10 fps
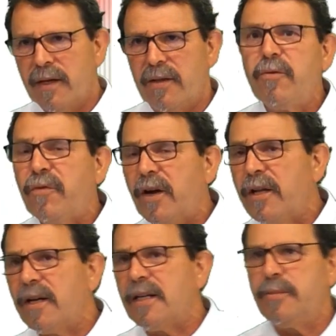And then we
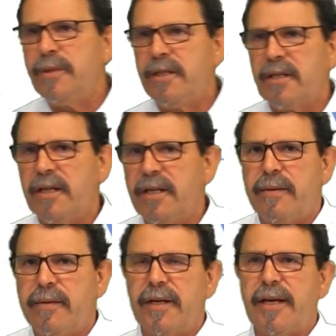finalize
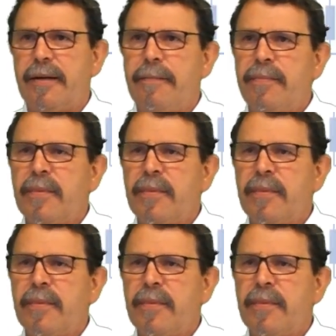immediately again.